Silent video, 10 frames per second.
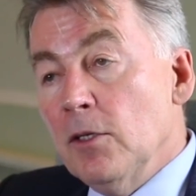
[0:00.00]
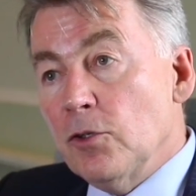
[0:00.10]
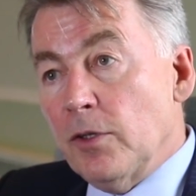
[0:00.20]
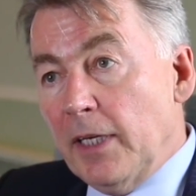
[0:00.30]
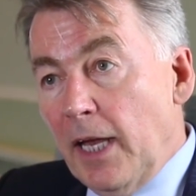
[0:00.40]

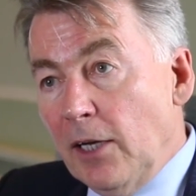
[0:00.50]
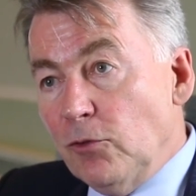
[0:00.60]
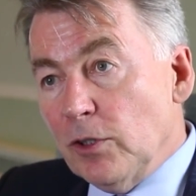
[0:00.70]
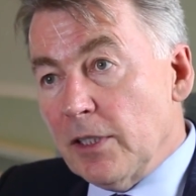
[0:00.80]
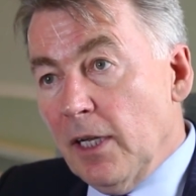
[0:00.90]
So the
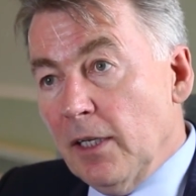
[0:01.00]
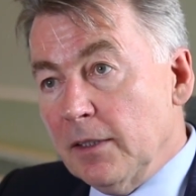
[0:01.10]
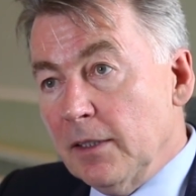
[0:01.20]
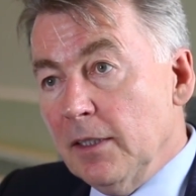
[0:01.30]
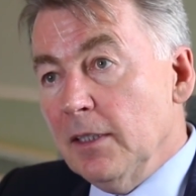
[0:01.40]
end
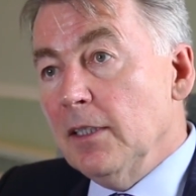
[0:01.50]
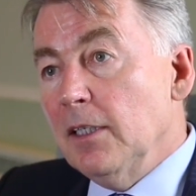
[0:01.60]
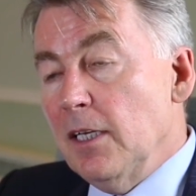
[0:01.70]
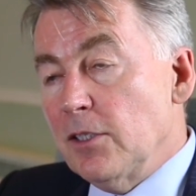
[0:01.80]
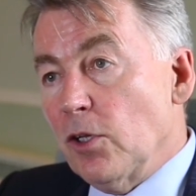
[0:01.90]
result
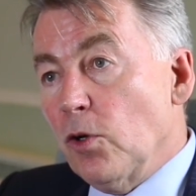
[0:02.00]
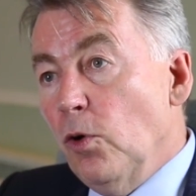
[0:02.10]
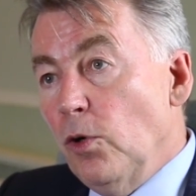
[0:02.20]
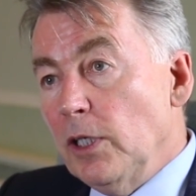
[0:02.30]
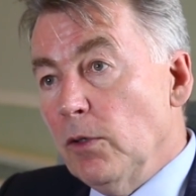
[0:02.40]
is the
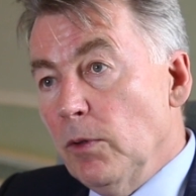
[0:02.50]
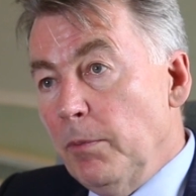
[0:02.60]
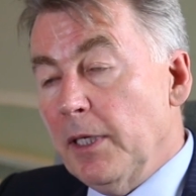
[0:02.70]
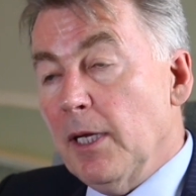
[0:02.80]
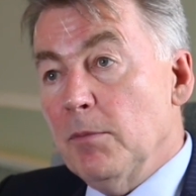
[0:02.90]
cornea will
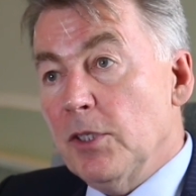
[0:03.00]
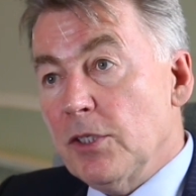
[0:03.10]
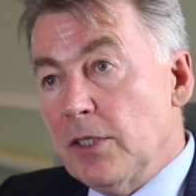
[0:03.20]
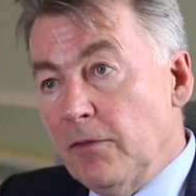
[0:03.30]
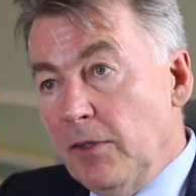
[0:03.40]
become
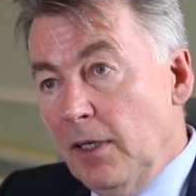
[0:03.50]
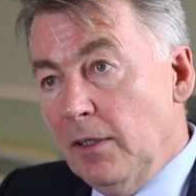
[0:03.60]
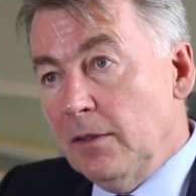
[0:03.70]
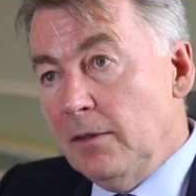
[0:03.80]
stiffer,